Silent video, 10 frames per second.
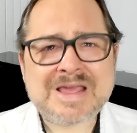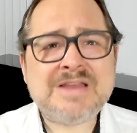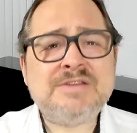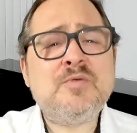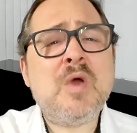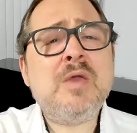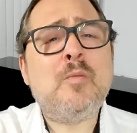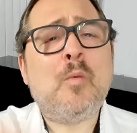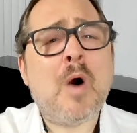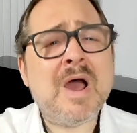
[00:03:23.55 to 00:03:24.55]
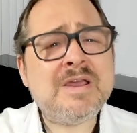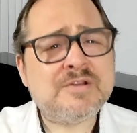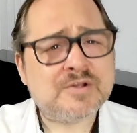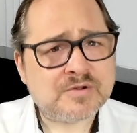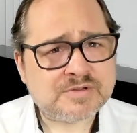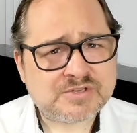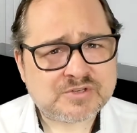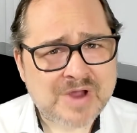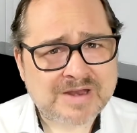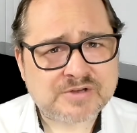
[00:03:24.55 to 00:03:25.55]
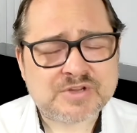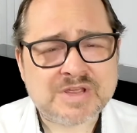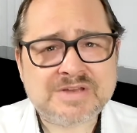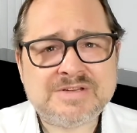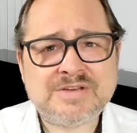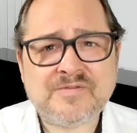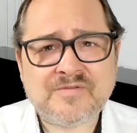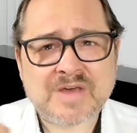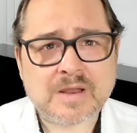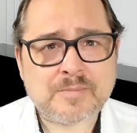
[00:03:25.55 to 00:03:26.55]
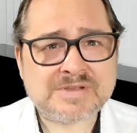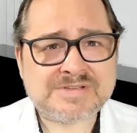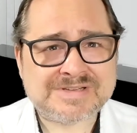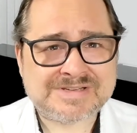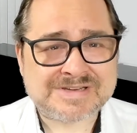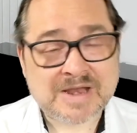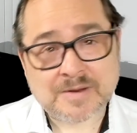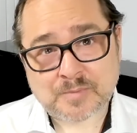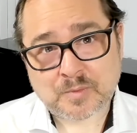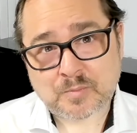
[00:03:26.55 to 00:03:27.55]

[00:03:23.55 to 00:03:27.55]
into a wider strategy to develop sustainable